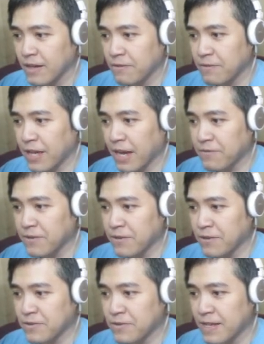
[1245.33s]
We have to
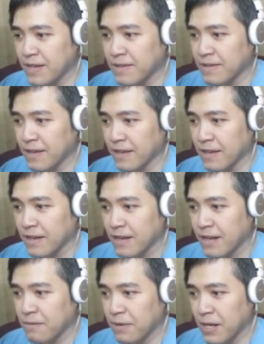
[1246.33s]
go see this thing.
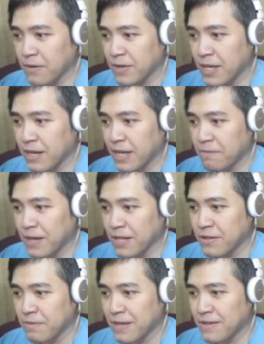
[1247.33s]
Come on, we can head back
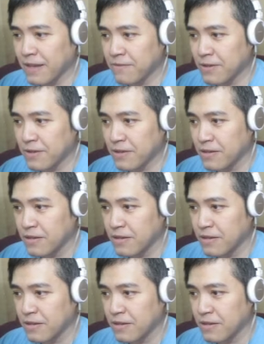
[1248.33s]
to the base after.